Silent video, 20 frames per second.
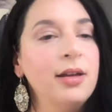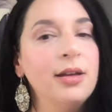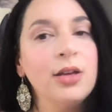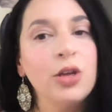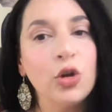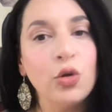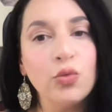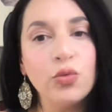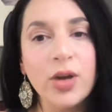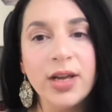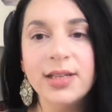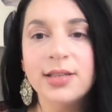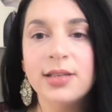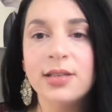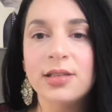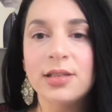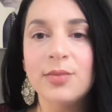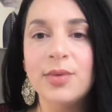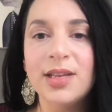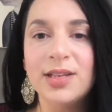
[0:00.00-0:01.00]

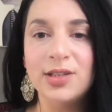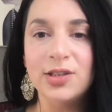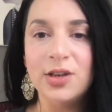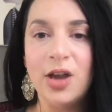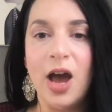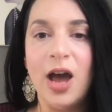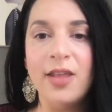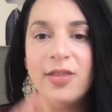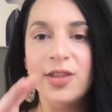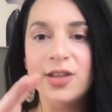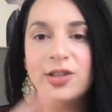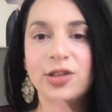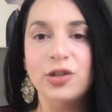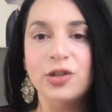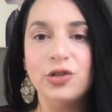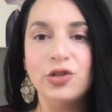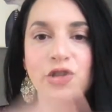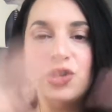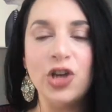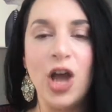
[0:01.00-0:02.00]
racism is not this
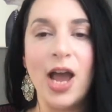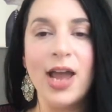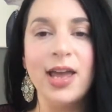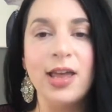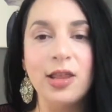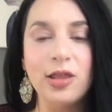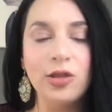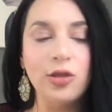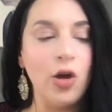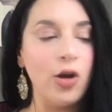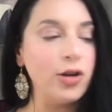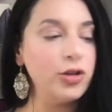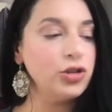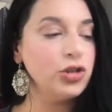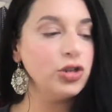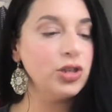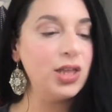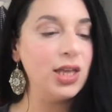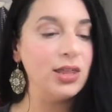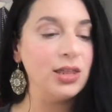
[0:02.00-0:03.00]
giant, large
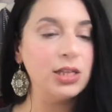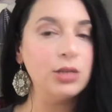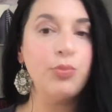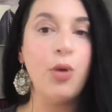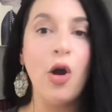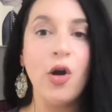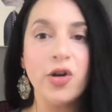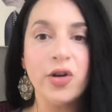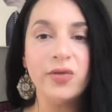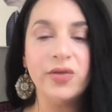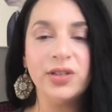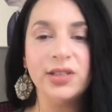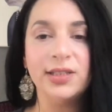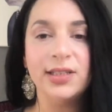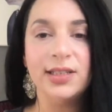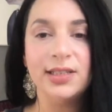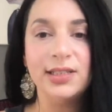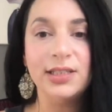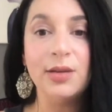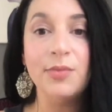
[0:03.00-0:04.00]
thing that's part of a
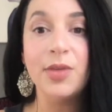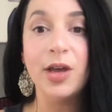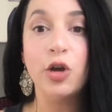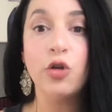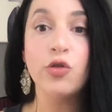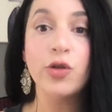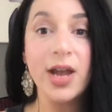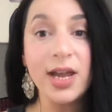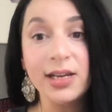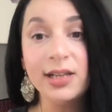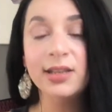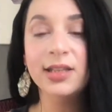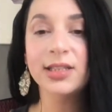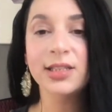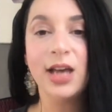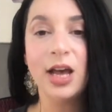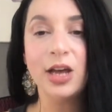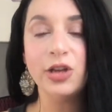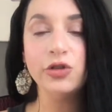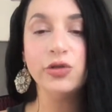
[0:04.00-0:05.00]
system that created this
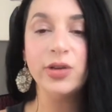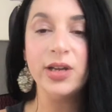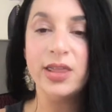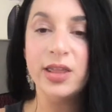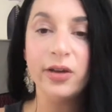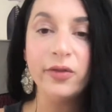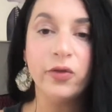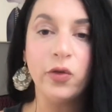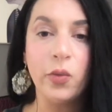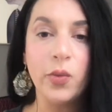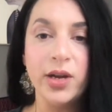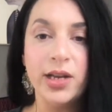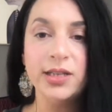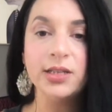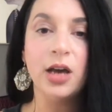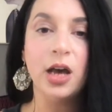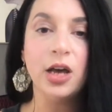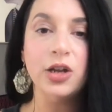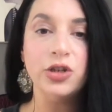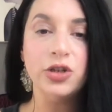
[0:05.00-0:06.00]
country, and therefore we need
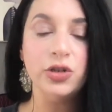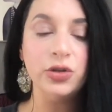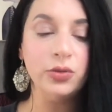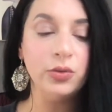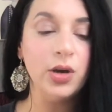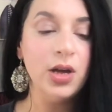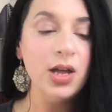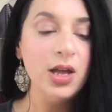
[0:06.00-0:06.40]
to undo